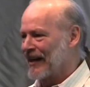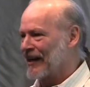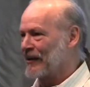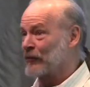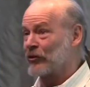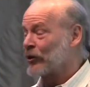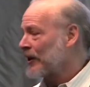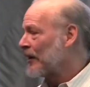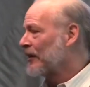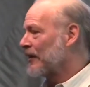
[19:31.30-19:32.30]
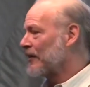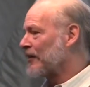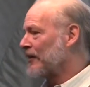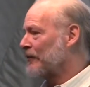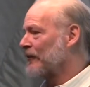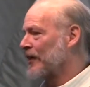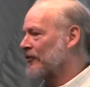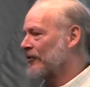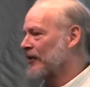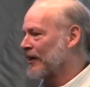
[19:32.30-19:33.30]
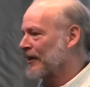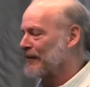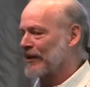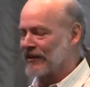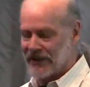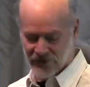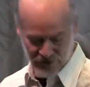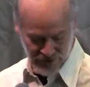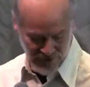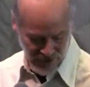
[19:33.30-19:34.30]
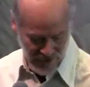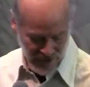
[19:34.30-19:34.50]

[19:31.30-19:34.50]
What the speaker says: about. So carrying the theme of that song and the meditation,